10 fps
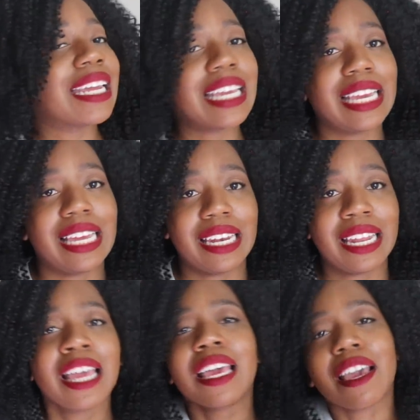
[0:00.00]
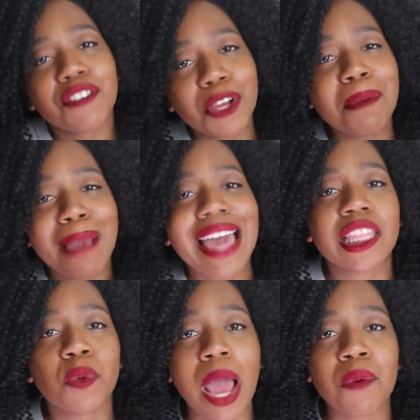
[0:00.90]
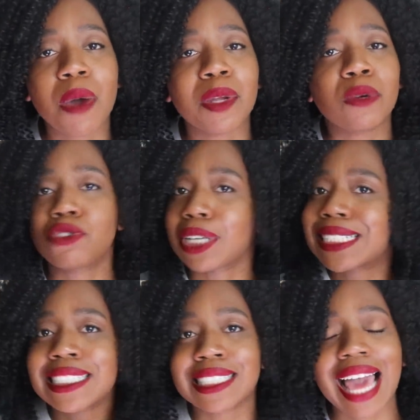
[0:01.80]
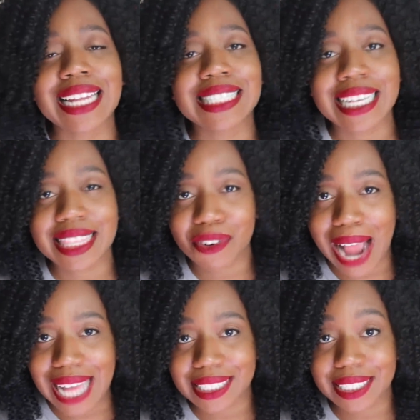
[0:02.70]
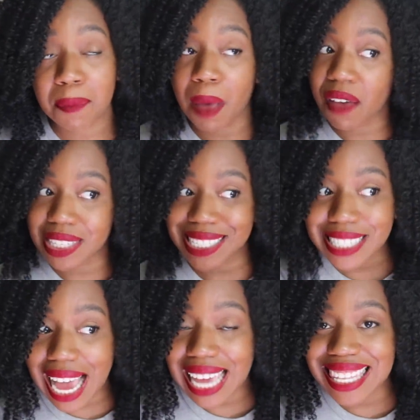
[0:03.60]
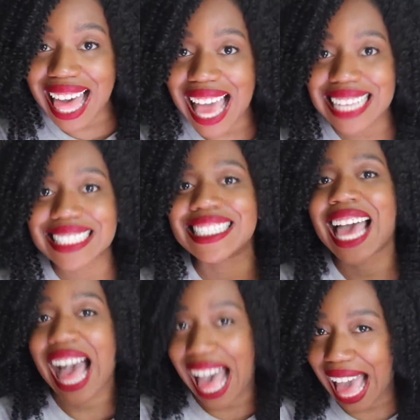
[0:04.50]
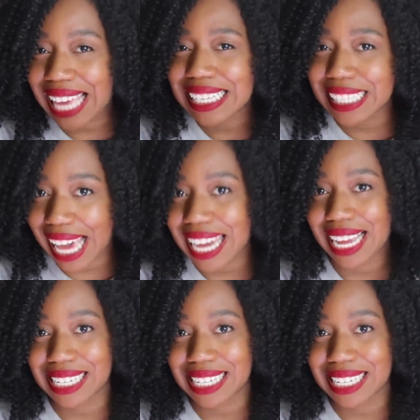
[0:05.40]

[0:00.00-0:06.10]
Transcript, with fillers: And again, if you're mad at the white women who just decided to get their asses up off the sidelines, I get